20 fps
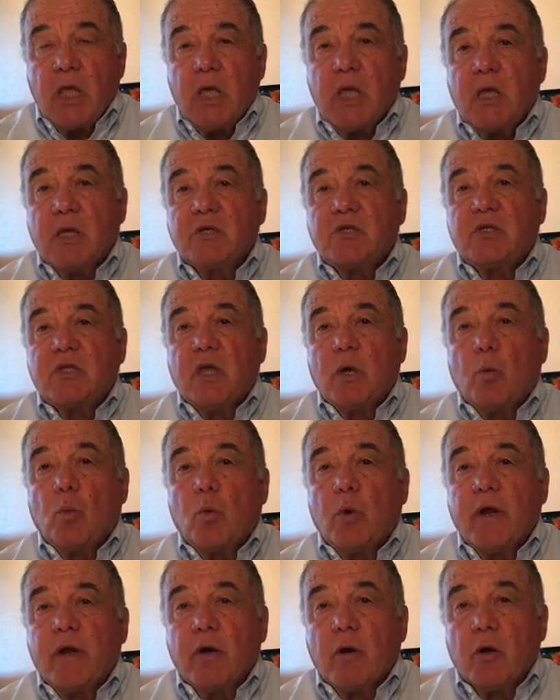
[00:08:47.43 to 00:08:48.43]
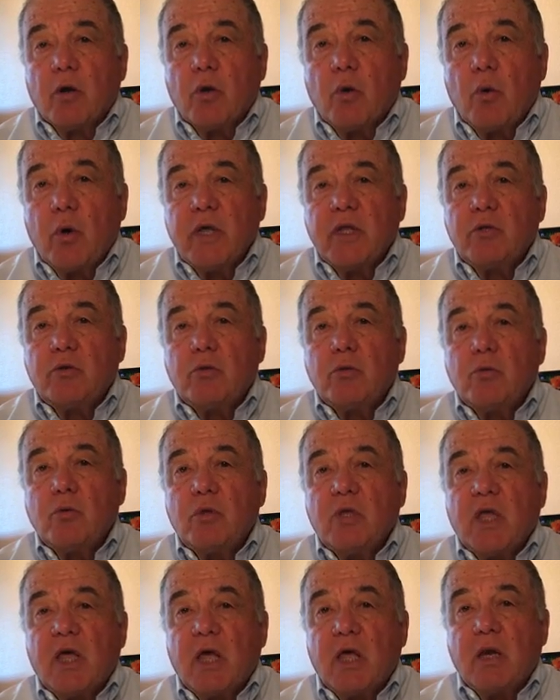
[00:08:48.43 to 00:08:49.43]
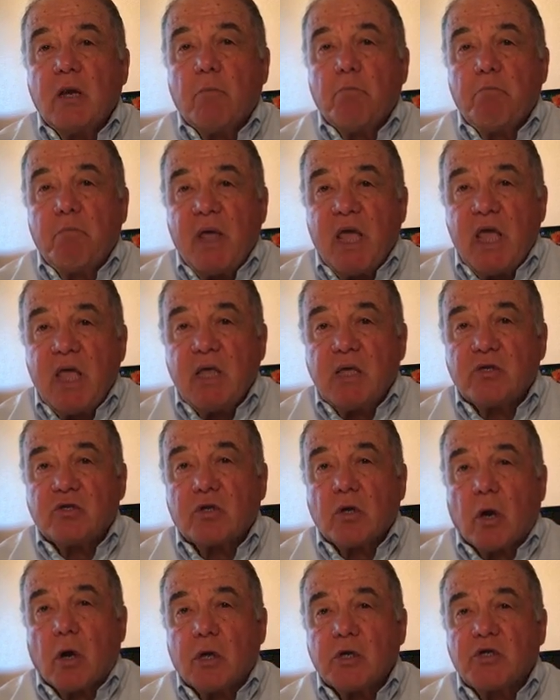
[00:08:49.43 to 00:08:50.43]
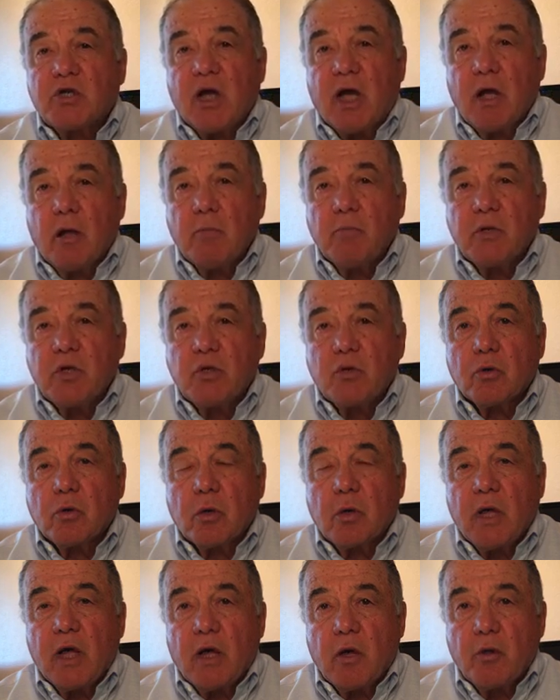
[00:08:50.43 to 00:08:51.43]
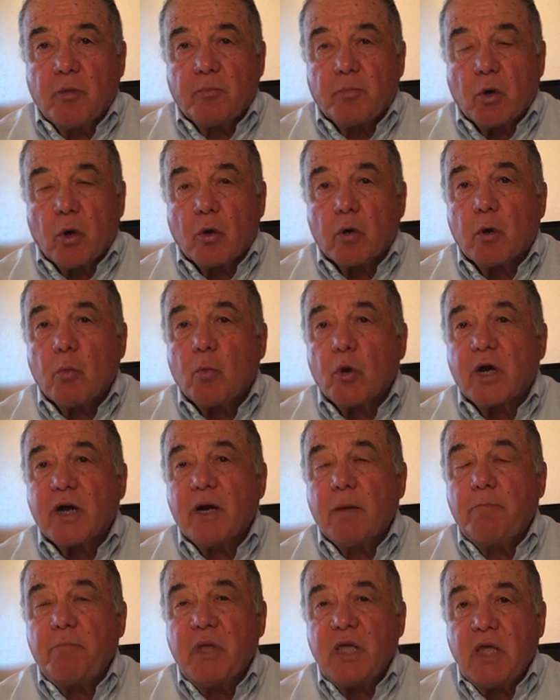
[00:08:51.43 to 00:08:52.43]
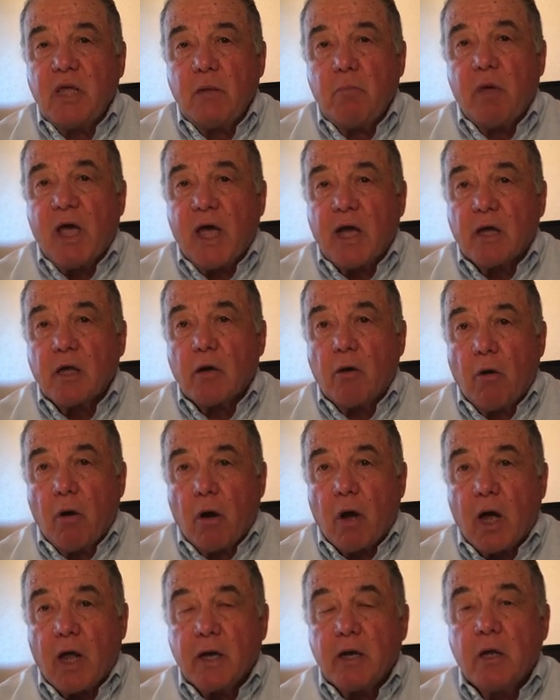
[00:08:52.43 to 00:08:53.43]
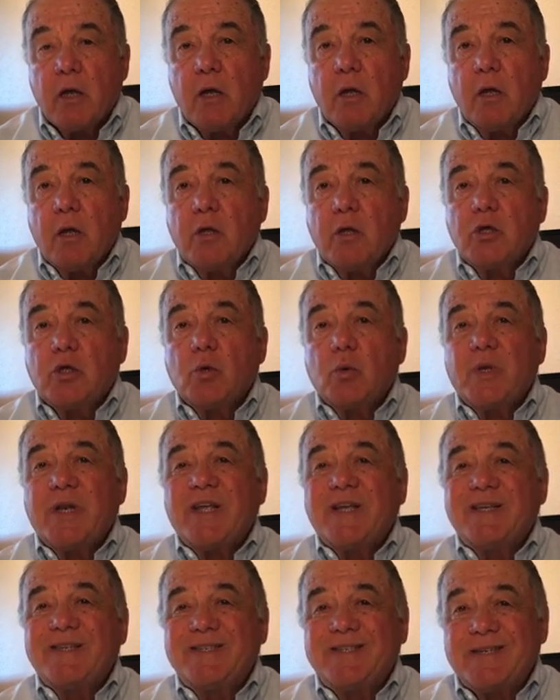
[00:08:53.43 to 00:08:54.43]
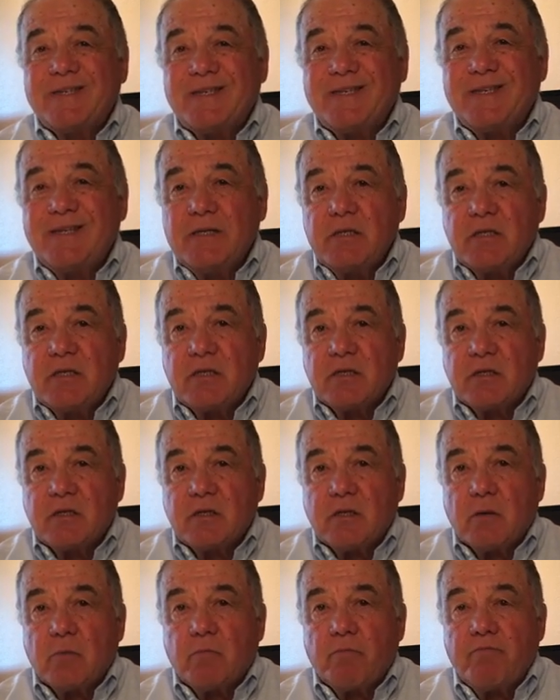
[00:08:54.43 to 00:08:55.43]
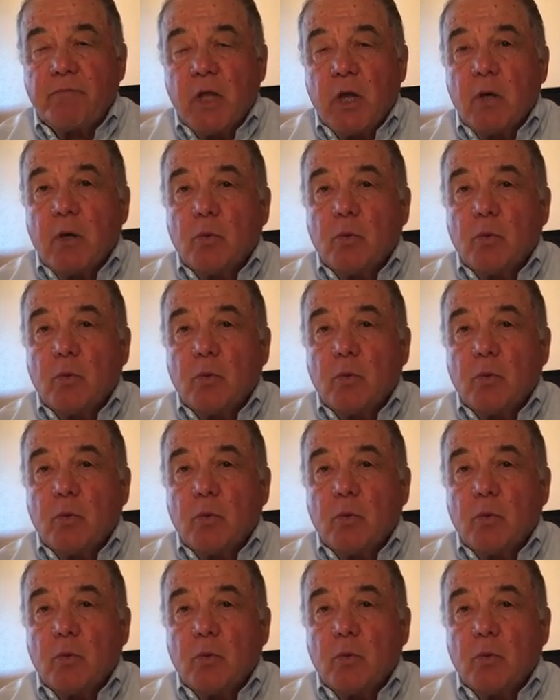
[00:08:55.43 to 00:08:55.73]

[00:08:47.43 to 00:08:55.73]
is that we are going to then base our child maternal health program, we're going to piggyback it on to an existing system,